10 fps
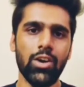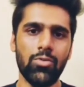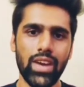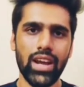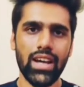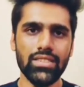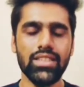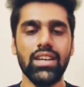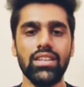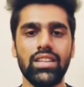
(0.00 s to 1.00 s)

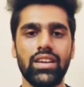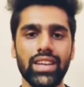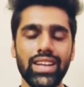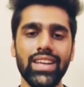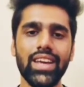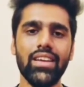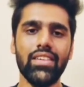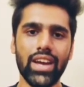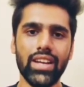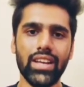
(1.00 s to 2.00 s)
whereas the reading and
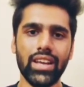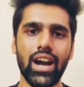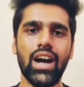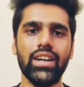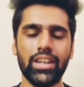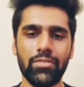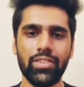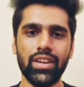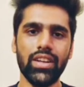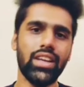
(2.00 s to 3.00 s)
writing are
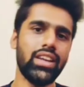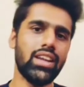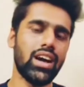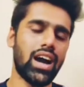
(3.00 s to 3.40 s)
different in